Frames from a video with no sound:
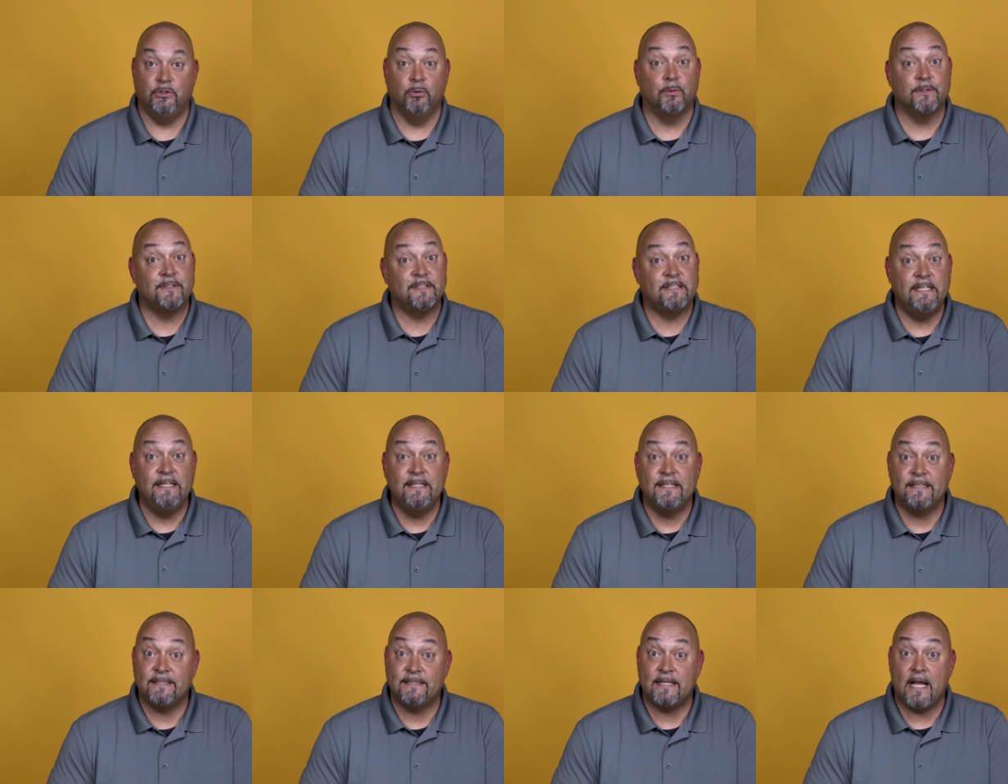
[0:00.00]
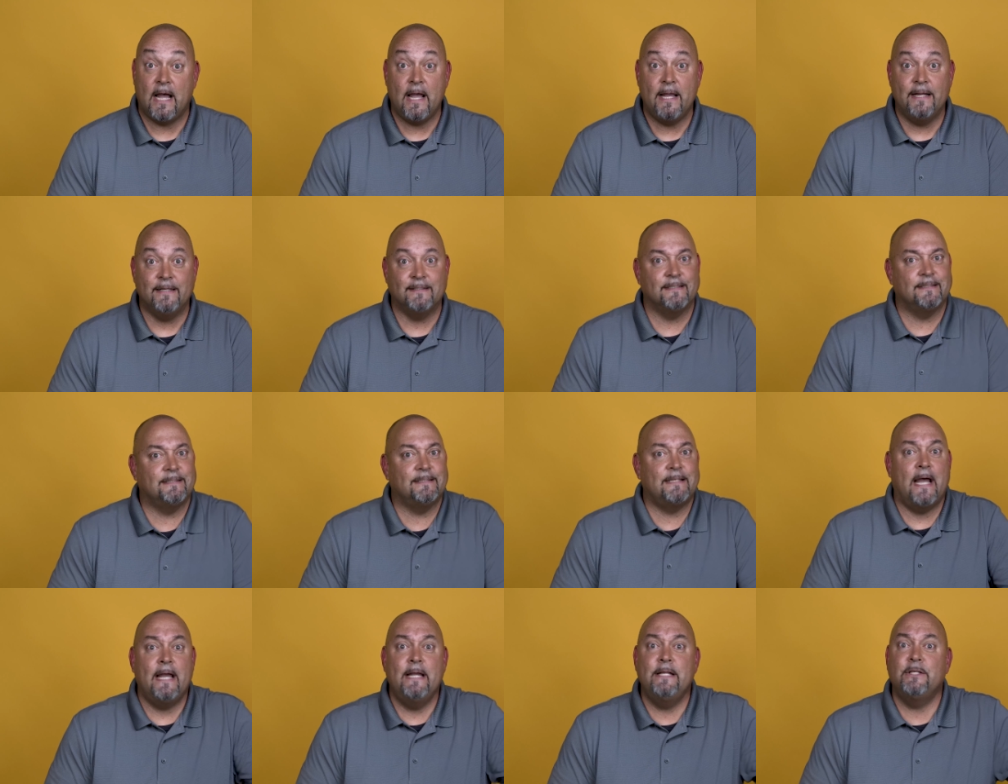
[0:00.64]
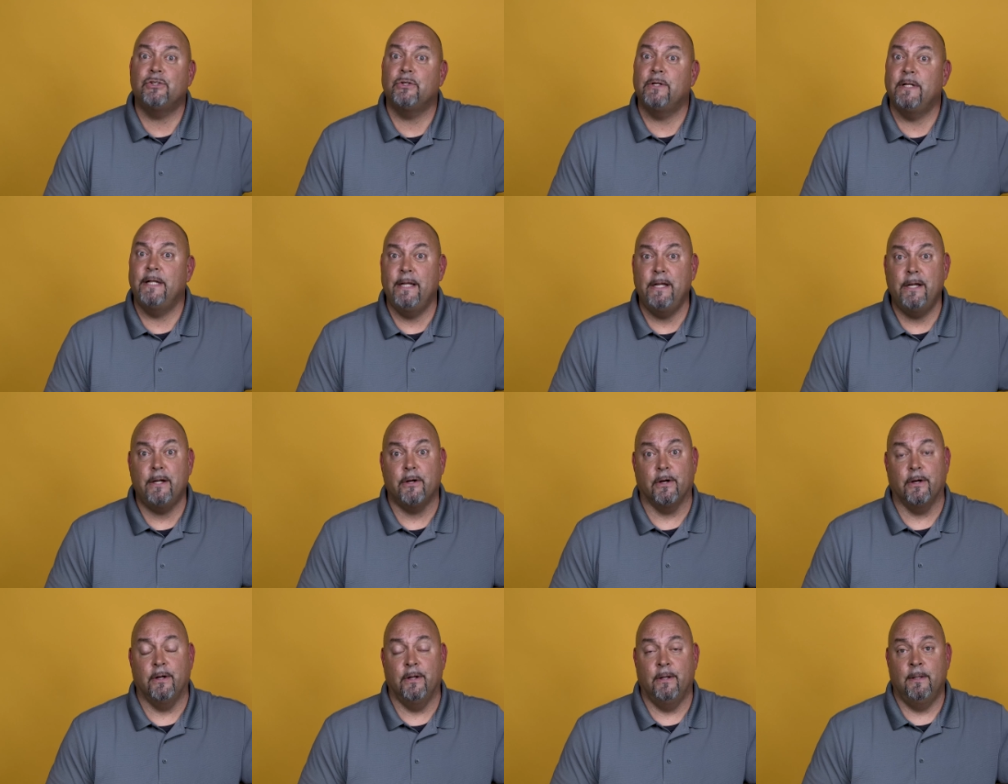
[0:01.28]
You will see the signs. The signs are
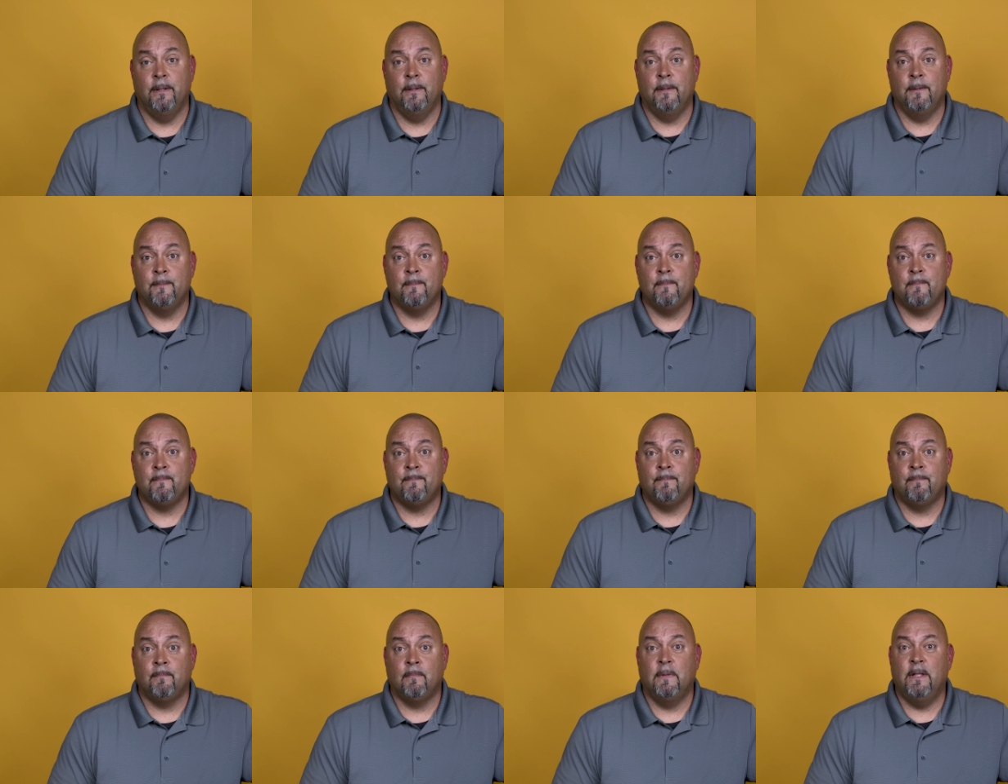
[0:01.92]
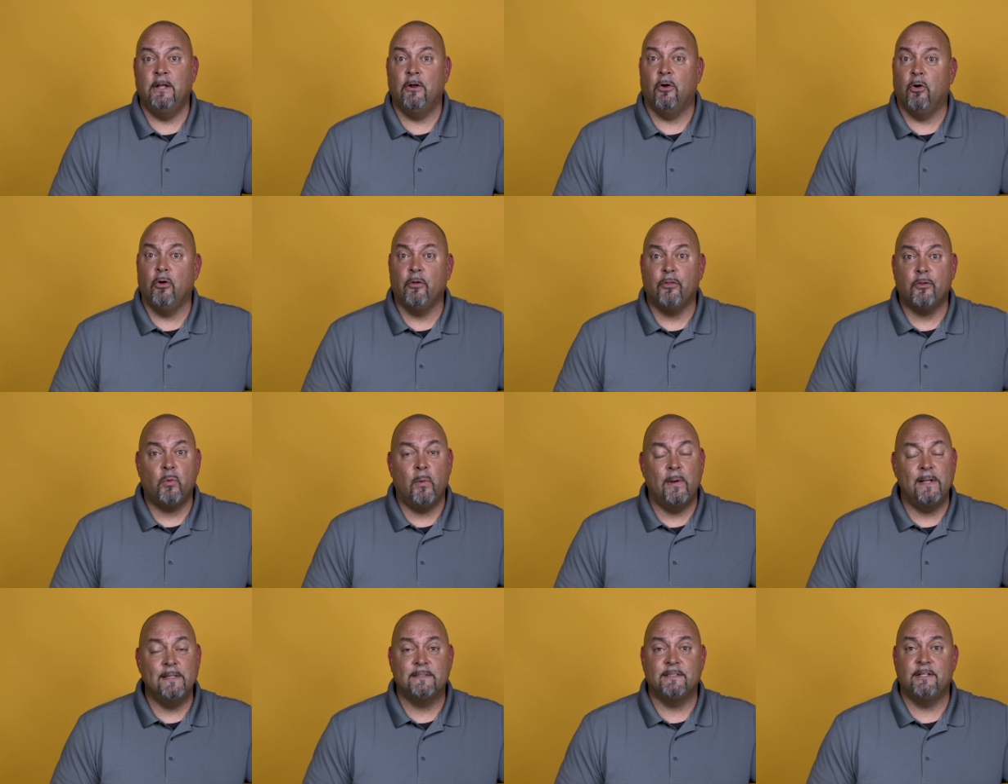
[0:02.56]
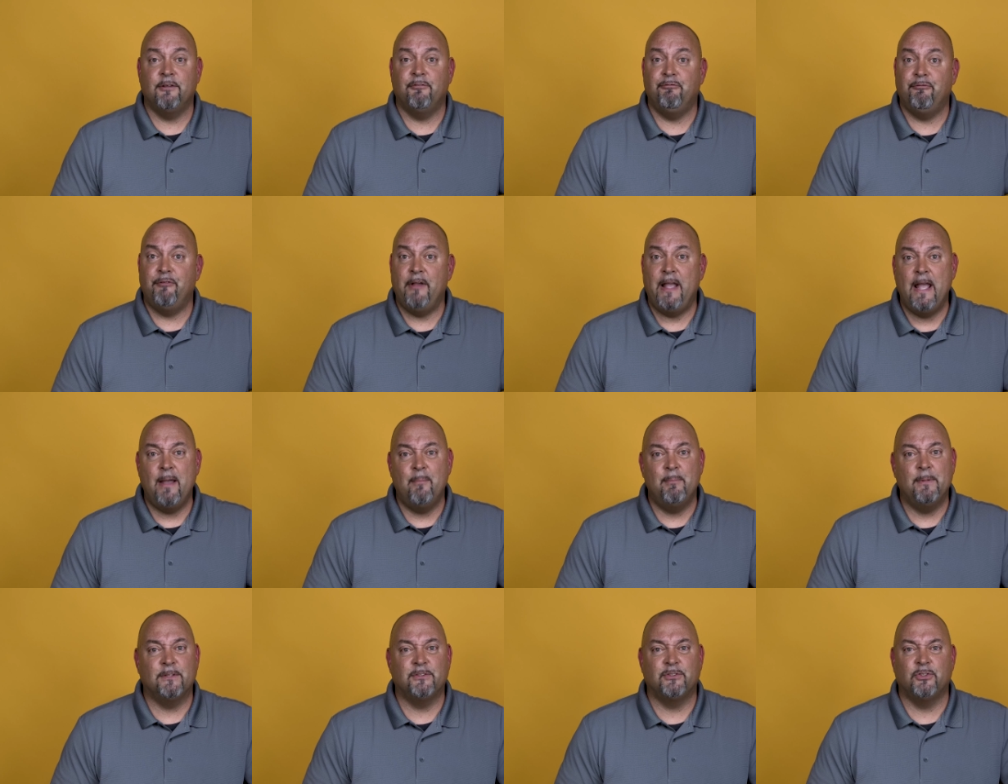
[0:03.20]
here the earthquakes, the
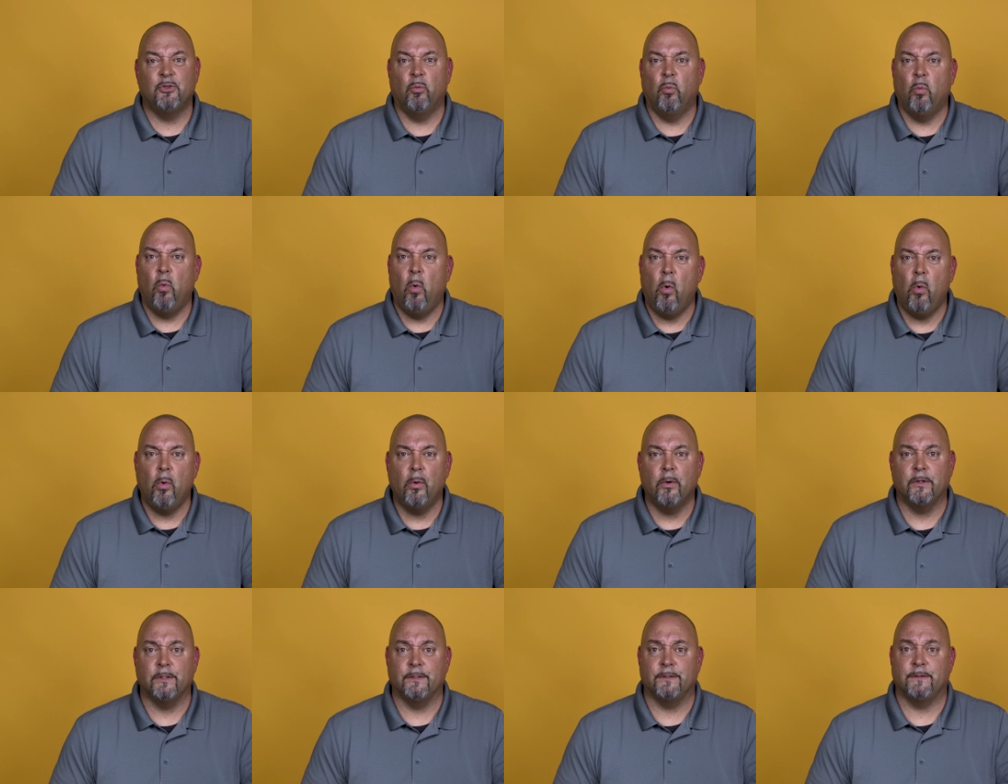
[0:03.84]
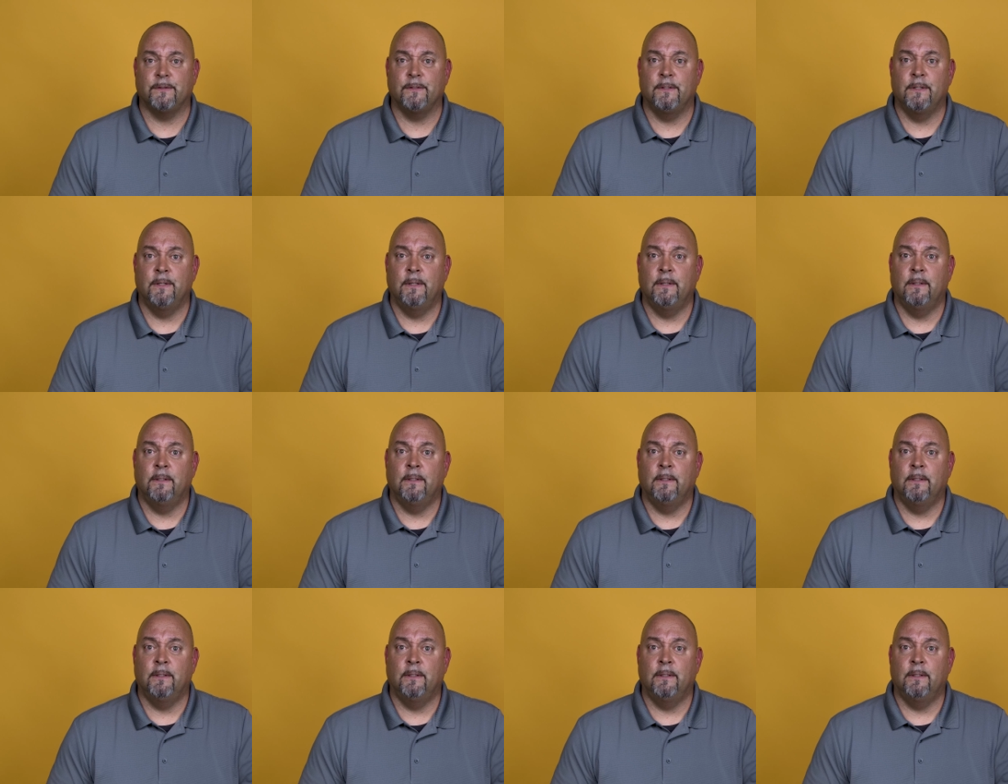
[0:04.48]
famines, the wars.